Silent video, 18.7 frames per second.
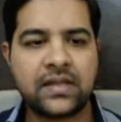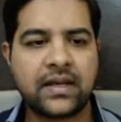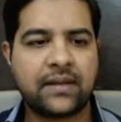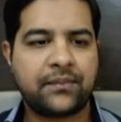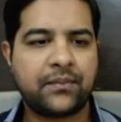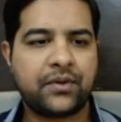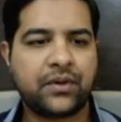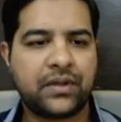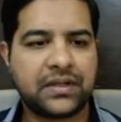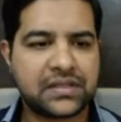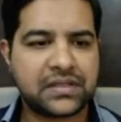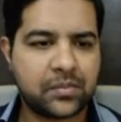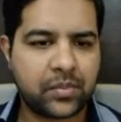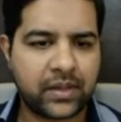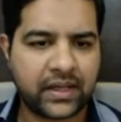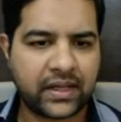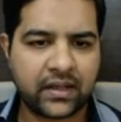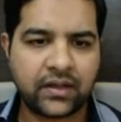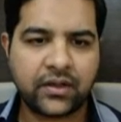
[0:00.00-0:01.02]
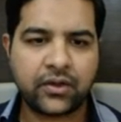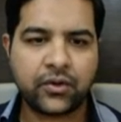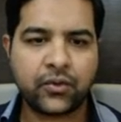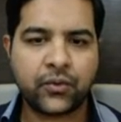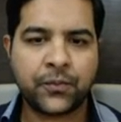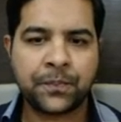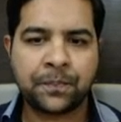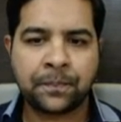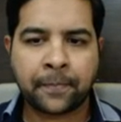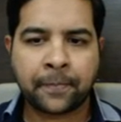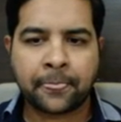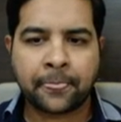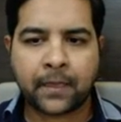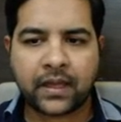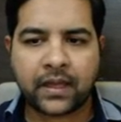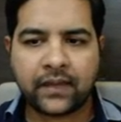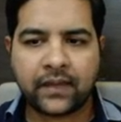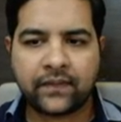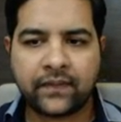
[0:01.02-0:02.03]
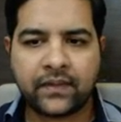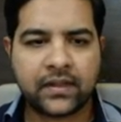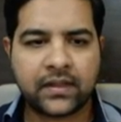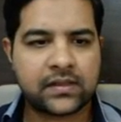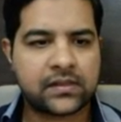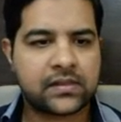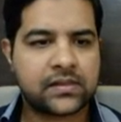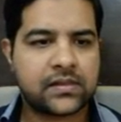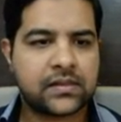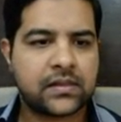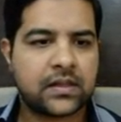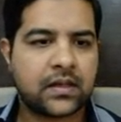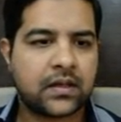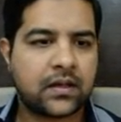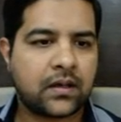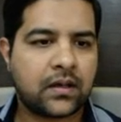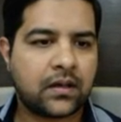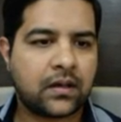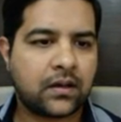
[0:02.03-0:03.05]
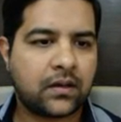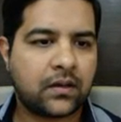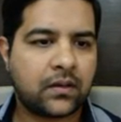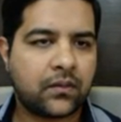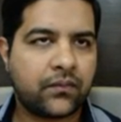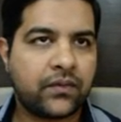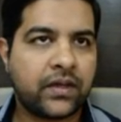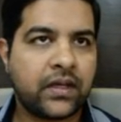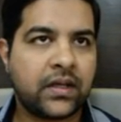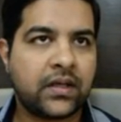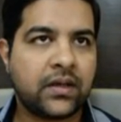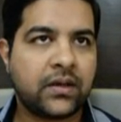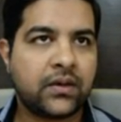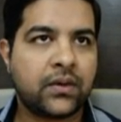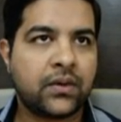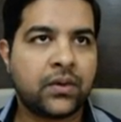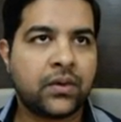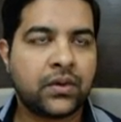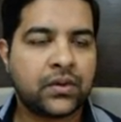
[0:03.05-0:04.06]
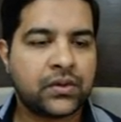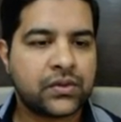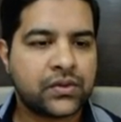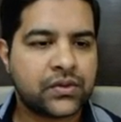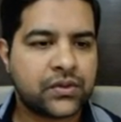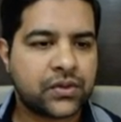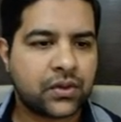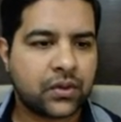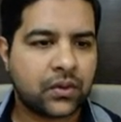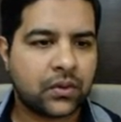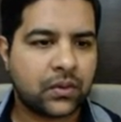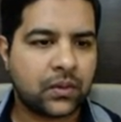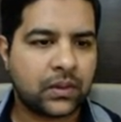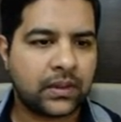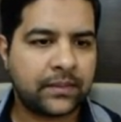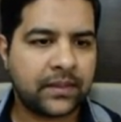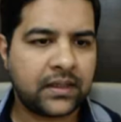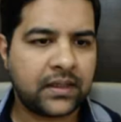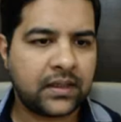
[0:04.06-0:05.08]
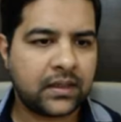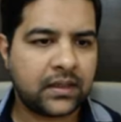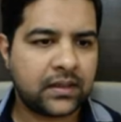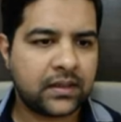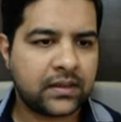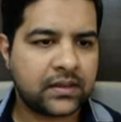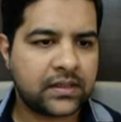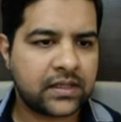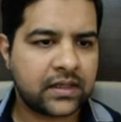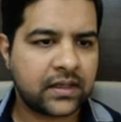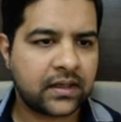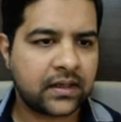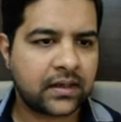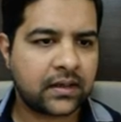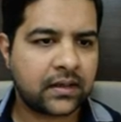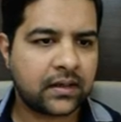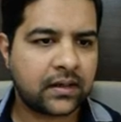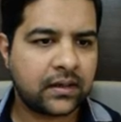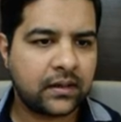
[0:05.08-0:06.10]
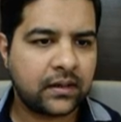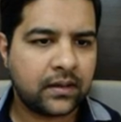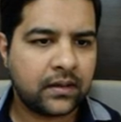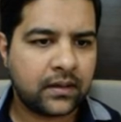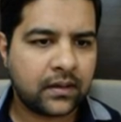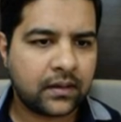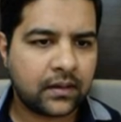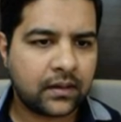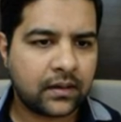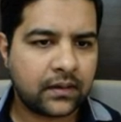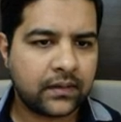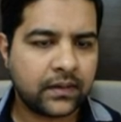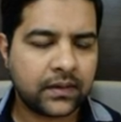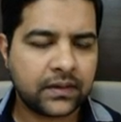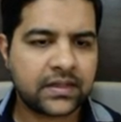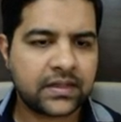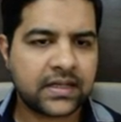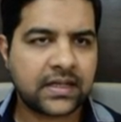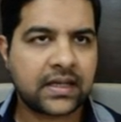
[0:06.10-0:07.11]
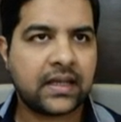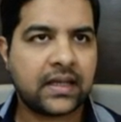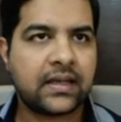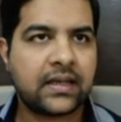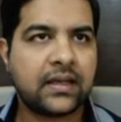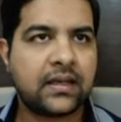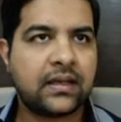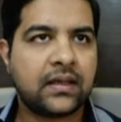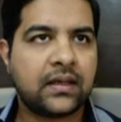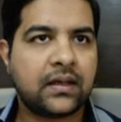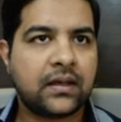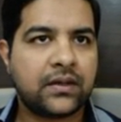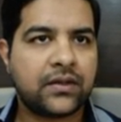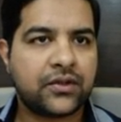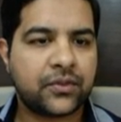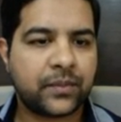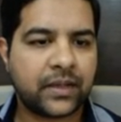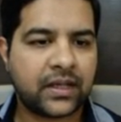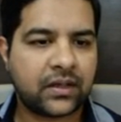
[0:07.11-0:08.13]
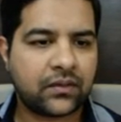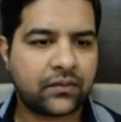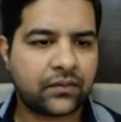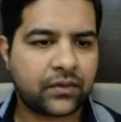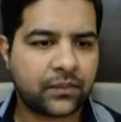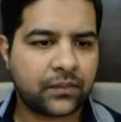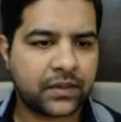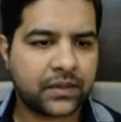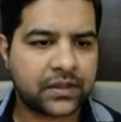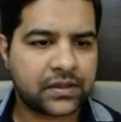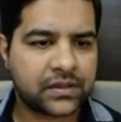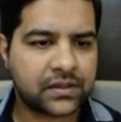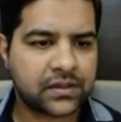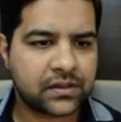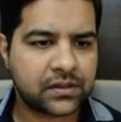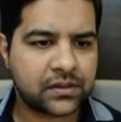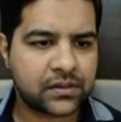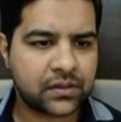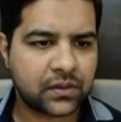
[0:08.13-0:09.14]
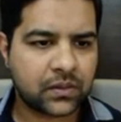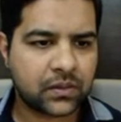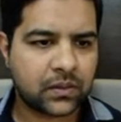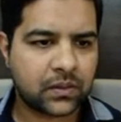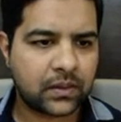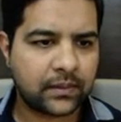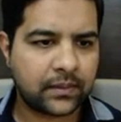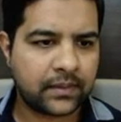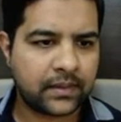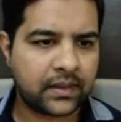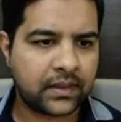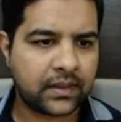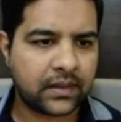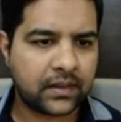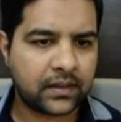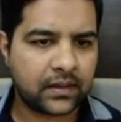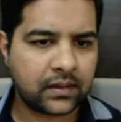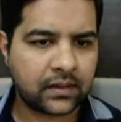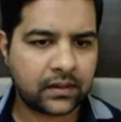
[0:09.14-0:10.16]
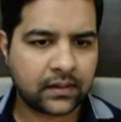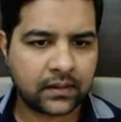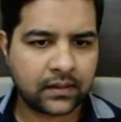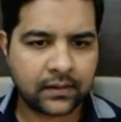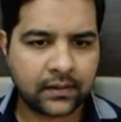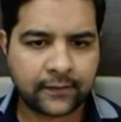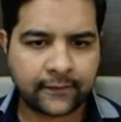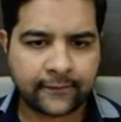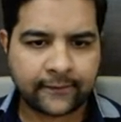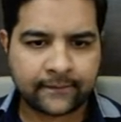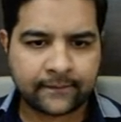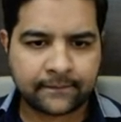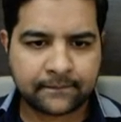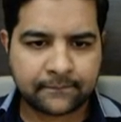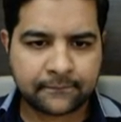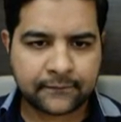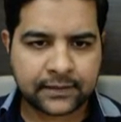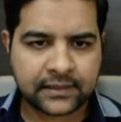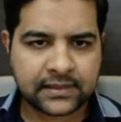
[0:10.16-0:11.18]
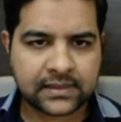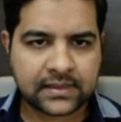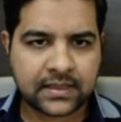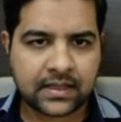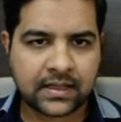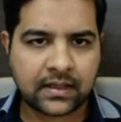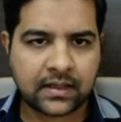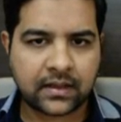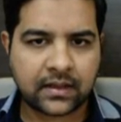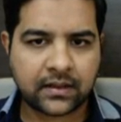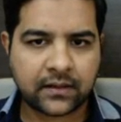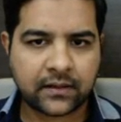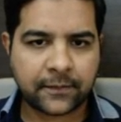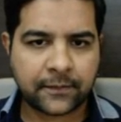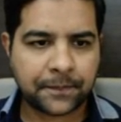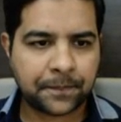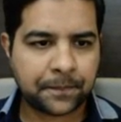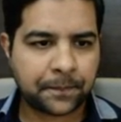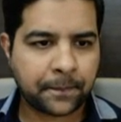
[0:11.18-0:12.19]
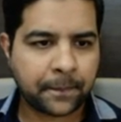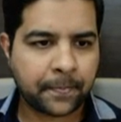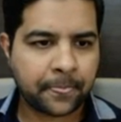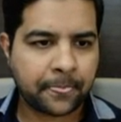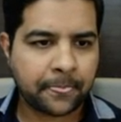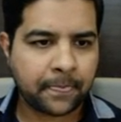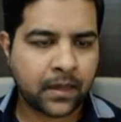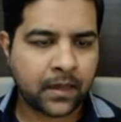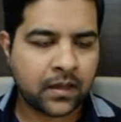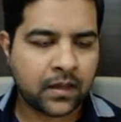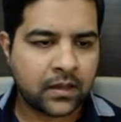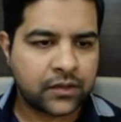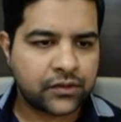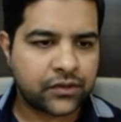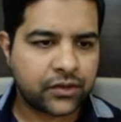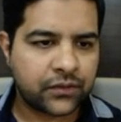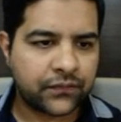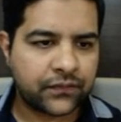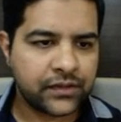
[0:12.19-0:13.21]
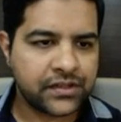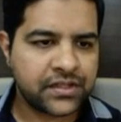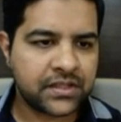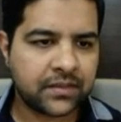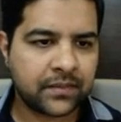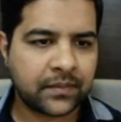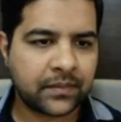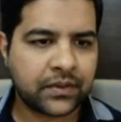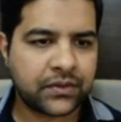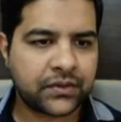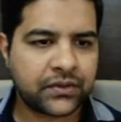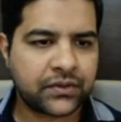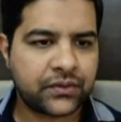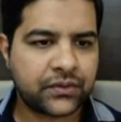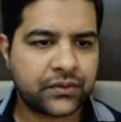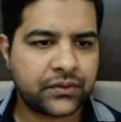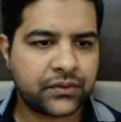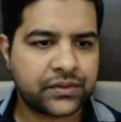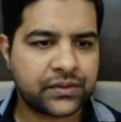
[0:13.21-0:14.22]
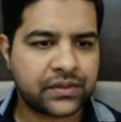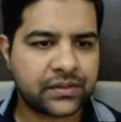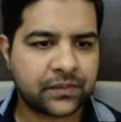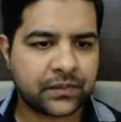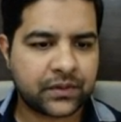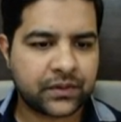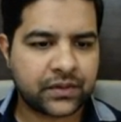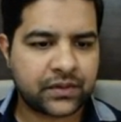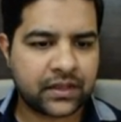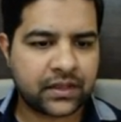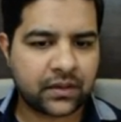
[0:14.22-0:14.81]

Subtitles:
I'm going to explain you in this video. So let me take you could take any domain from this. So let me see here. So the first thing I'm going to do is I'm going to take